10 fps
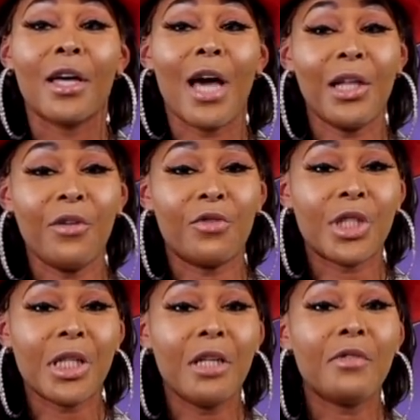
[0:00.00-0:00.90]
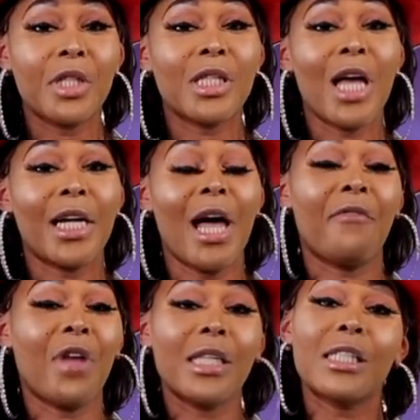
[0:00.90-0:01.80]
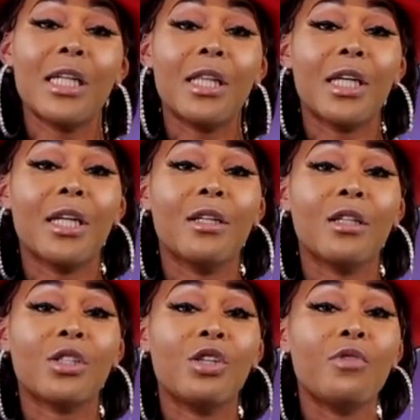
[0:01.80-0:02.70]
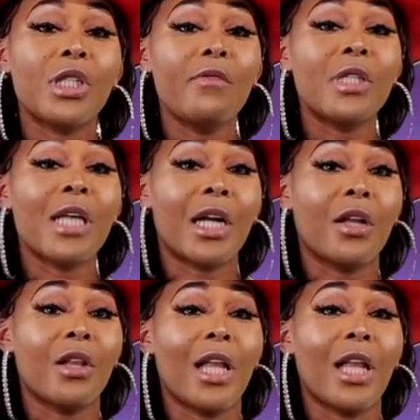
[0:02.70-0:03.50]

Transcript: Kelly receives this letter after I send it. She received this letter